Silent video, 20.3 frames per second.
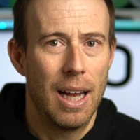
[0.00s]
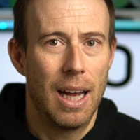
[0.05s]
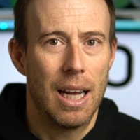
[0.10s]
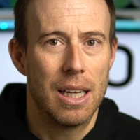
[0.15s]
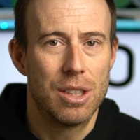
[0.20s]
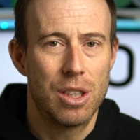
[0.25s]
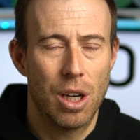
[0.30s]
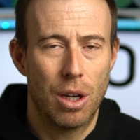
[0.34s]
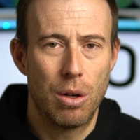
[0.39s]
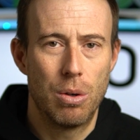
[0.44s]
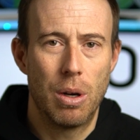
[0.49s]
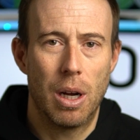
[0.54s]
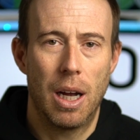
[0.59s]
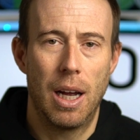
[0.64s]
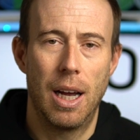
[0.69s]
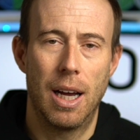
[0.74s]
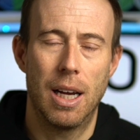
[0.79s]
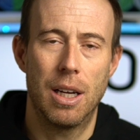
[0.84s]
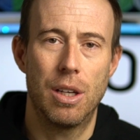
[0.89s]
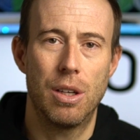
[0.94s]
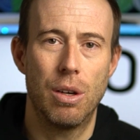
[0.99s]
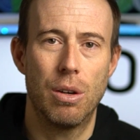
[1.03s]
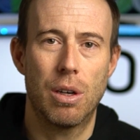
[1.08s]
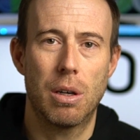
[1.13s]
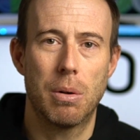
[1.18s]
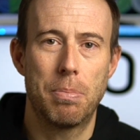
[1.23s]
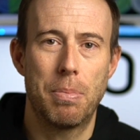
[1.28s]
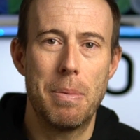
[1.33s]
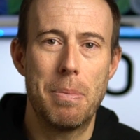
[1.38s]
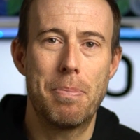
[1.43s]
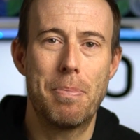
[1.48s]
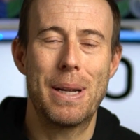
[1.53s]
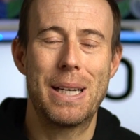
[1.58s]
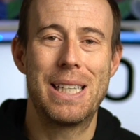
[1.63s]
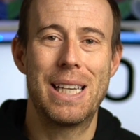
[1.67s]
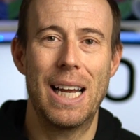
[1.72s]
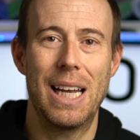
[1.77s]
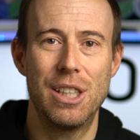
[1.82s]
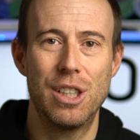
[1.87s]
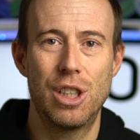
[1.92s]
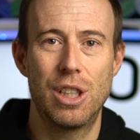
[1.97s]
So you could be
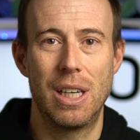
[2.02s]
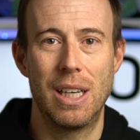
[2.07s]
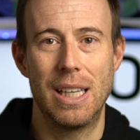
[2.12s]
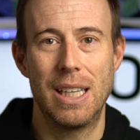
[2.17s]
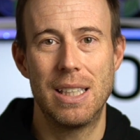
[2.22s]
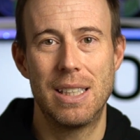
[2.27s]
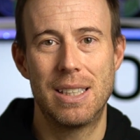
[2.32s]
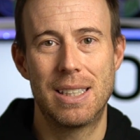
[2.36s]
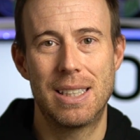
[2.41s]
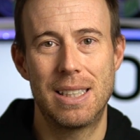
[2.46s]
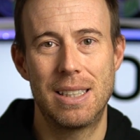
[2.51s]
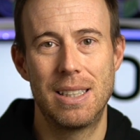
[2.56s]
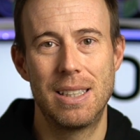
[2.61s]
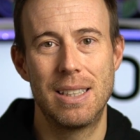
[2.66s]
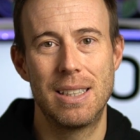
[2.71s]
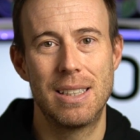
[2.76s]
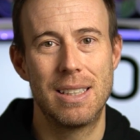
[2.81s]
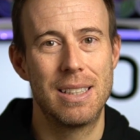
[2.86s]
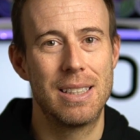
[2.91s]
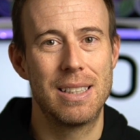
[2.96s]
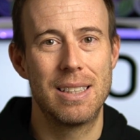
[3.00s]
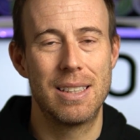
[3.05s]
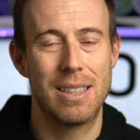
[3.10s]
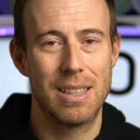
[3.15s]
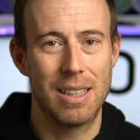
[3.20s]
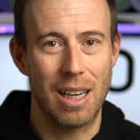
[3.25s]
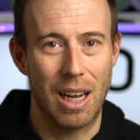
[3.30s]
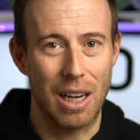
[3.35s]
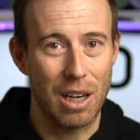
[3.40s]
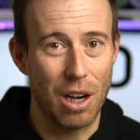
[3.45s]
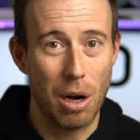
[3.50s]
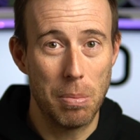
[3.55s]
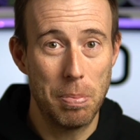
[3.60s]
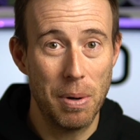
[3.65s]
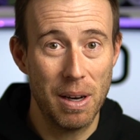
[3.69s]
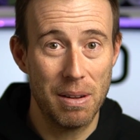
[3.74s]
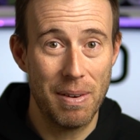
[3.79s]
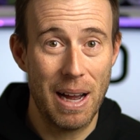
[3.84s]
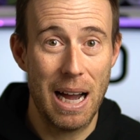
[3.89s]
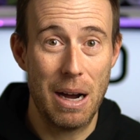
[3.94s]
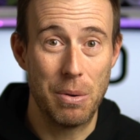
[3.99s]
potentially a couple
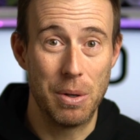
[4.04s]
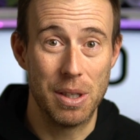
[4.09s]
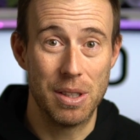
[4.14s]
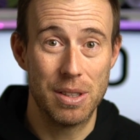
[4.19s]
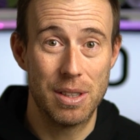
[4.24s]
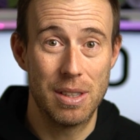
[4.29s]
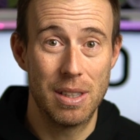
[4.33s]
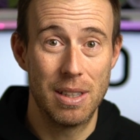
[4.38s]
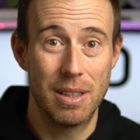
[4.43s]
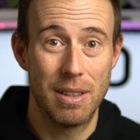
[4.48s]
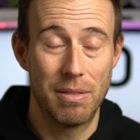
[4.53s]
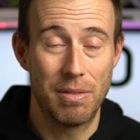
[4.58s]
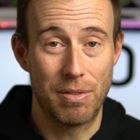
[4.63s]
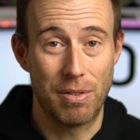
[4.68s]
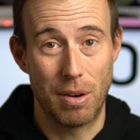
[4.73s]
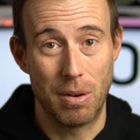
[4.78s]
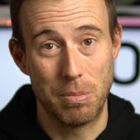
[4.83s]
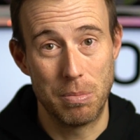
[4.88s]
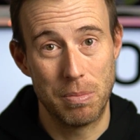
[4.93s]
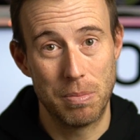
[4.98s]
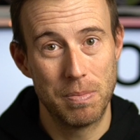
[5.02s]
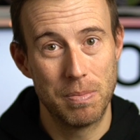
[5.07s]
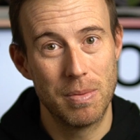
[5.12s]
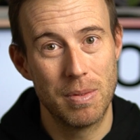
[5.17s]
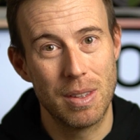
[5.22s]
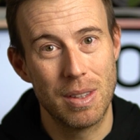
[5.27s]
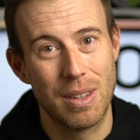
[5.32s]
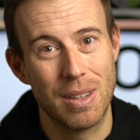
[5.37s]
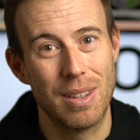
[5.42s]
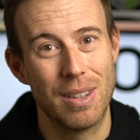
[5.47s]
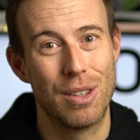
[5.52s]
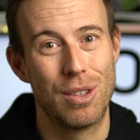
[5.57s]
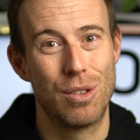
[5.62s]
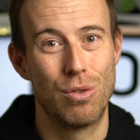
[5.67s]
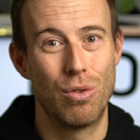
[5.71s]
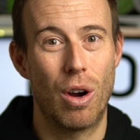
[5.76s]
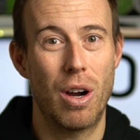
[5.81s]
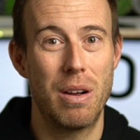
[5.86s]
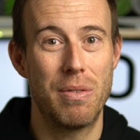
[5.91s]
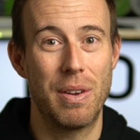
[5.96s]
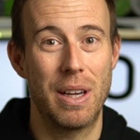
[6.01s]
of hours from
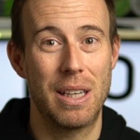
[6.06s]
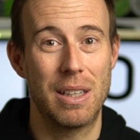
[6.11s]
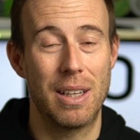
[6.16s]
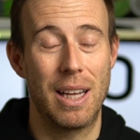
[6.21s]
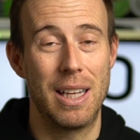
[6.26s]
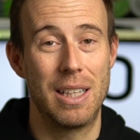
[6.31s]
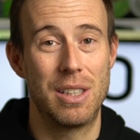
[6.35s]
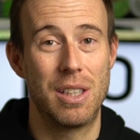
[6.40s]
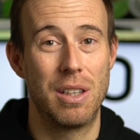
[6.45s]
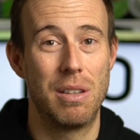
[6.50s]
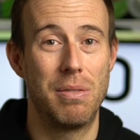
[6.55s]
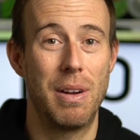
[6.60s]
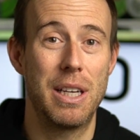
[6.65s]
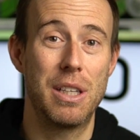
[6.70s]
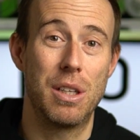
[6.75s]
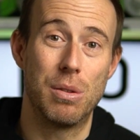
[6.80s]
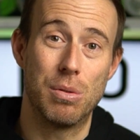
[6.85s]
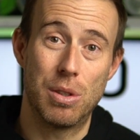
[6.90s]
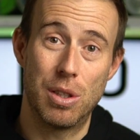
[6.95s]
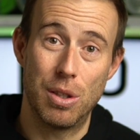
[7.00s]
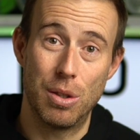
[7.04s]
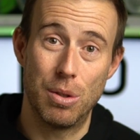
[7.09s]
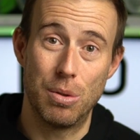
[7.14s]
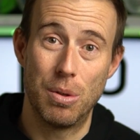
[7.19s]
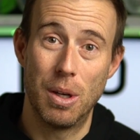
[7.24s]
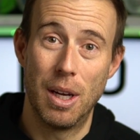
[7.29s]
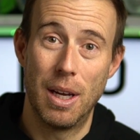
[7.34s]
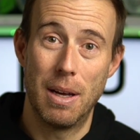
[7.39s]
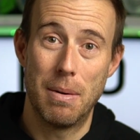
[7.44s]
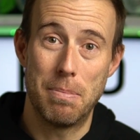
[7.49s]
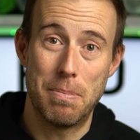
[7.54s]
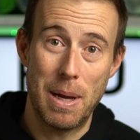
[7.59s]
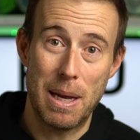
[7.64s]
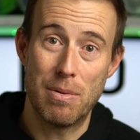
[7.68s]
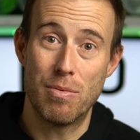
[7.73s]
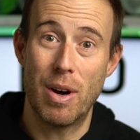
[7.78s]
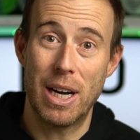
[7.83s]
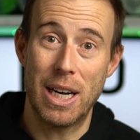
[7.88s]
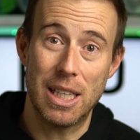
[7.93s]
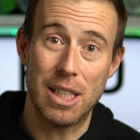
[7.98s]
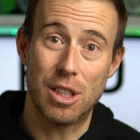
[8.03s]
driving into the venue to being
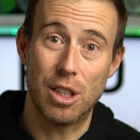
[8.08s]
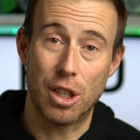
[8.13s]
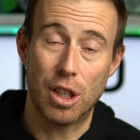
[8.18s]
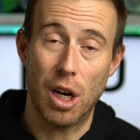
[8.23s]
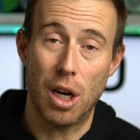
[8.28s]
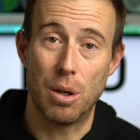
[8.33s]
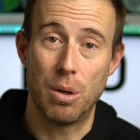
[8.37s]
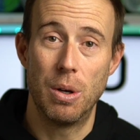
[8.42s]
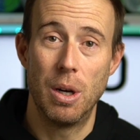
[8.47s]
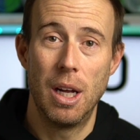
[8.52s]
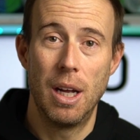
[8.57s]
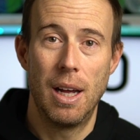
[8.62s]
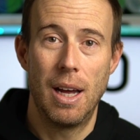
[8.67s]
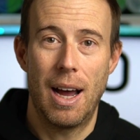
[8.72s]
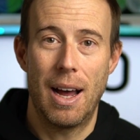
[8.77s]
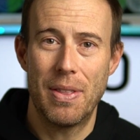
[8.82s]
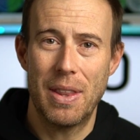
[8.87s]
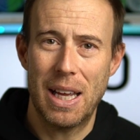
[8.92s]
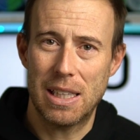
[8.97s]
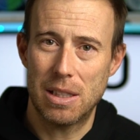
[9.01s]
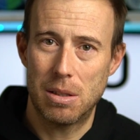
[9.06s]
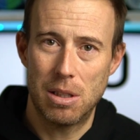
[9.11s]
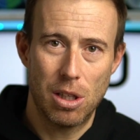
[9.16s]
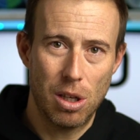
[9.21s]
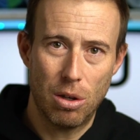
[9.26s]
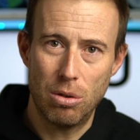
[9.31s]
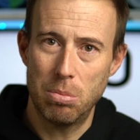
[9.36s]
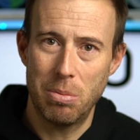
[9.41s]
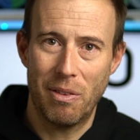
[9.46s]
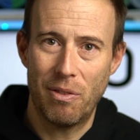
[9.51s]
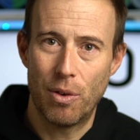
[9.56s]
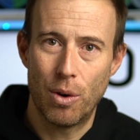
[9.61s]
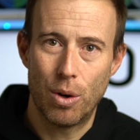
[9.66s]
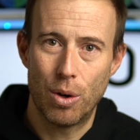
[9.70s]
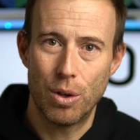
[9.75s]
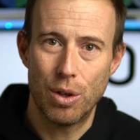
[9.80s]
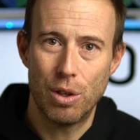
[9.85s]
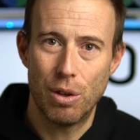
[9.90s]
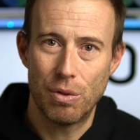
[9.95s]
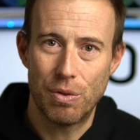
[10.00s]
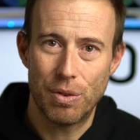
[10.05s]
ready to go. And that's long before
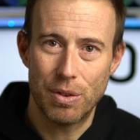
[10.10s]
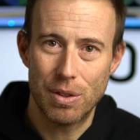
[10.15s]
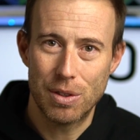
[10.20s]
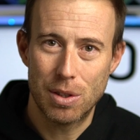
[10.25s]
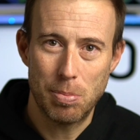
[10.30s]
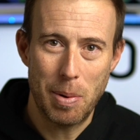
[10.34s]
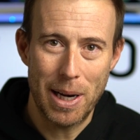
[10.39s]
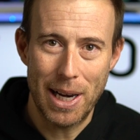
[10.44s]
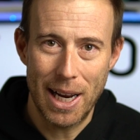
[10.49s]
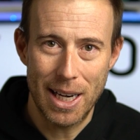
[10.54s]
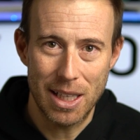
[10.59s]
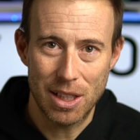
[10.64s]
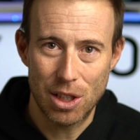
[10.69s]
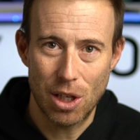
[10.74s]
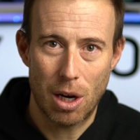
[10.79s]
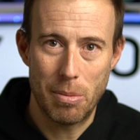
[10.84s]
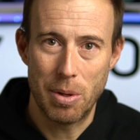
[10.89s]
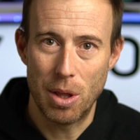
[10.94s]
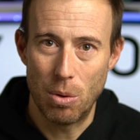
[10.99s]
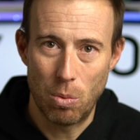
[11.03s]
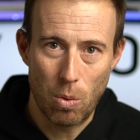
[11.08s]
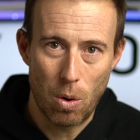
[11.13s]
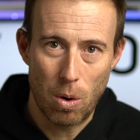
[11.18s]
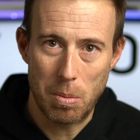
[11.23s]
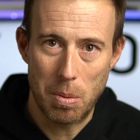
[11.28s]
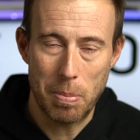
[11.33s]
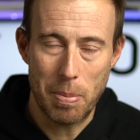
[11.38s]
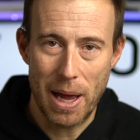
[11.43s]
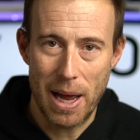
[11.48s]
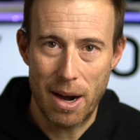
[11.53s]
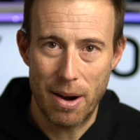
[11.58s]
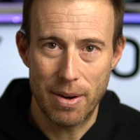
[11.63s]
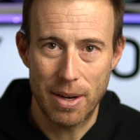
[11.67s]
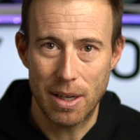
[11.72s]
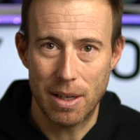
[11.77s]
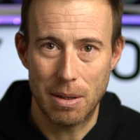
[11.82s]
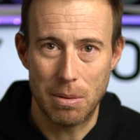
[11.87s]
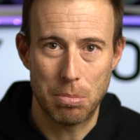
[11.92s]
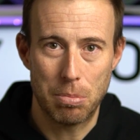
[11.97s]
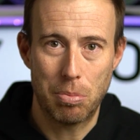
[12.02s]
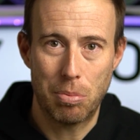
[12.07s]
you've spent any time in the warm-up
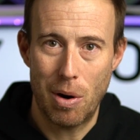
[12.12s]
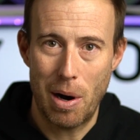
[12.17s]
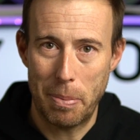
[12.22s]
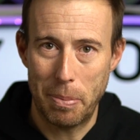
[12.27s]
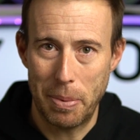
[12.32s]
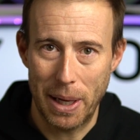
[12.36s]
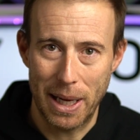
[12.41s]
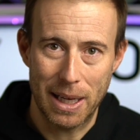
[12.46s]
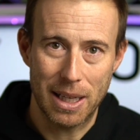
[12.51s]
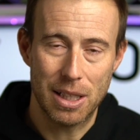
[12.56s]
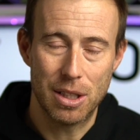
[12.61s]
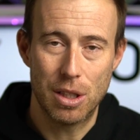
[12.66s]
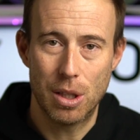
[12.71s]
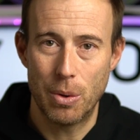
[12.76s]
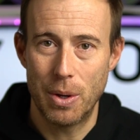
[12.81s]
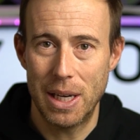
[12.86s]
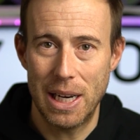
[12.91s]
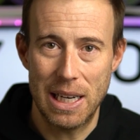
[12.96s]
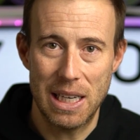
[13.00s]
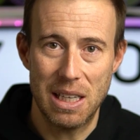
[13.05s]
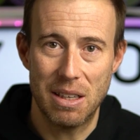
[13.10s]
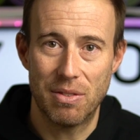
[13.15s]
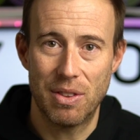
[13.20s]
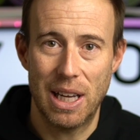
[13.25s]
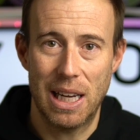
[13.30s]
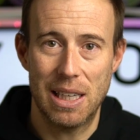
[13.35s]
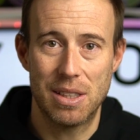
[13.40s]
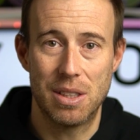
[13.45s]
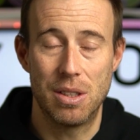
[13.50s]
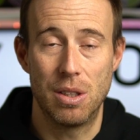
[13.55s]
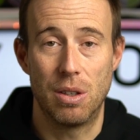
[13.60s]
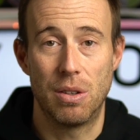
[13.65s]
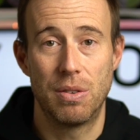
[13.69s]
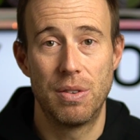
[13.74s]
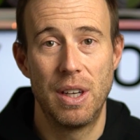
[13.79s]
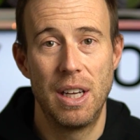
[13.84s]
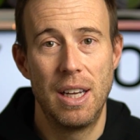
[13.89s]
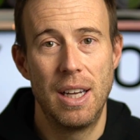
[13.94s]
area and prepping and doing any of that stuff.